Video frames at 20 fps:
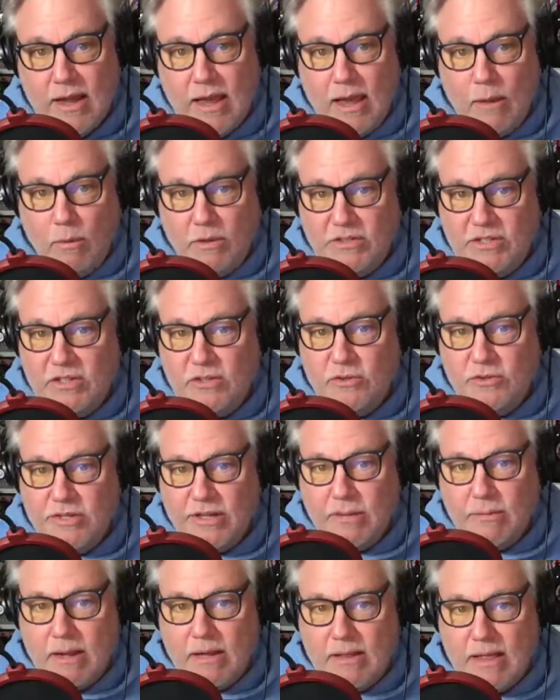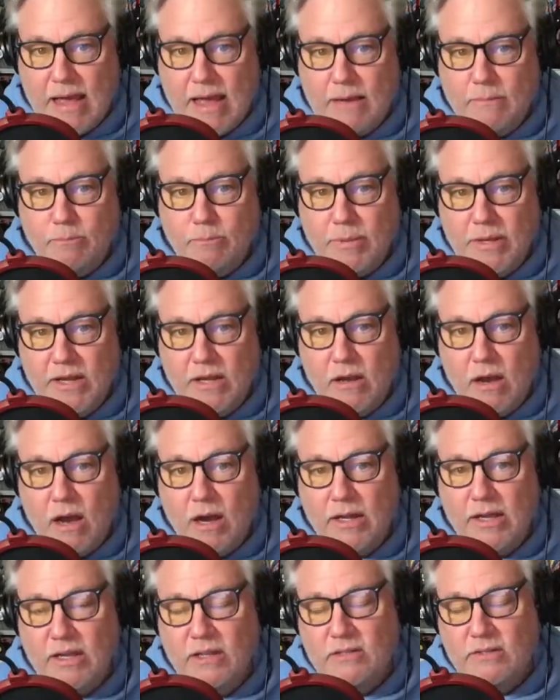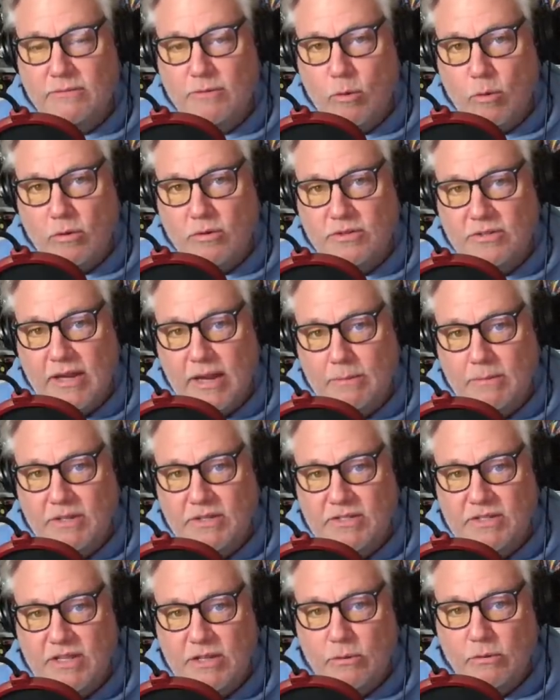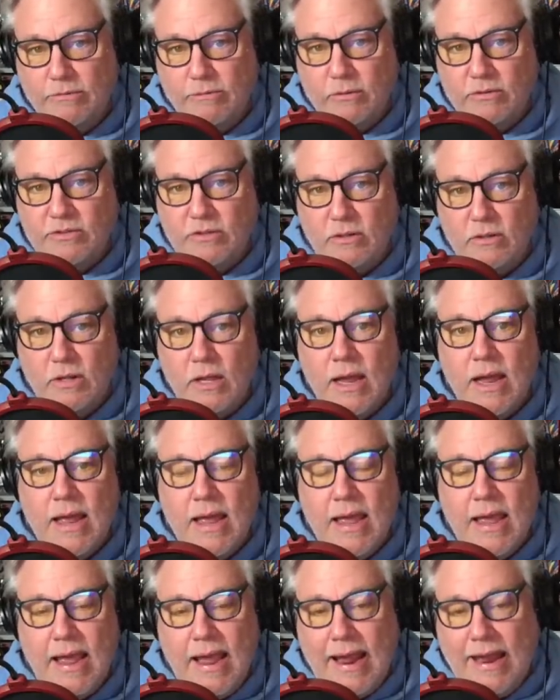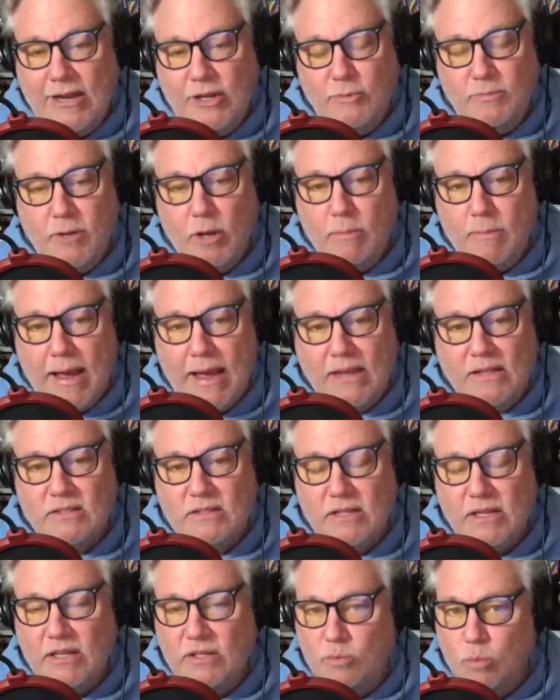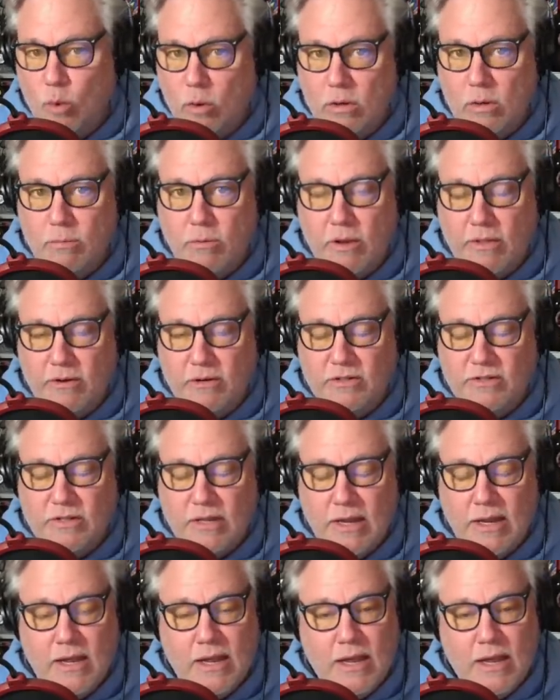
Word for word: And what's interesting about that, Peacock is, of course, NBC Universal, HBO Max is Warner Brothers,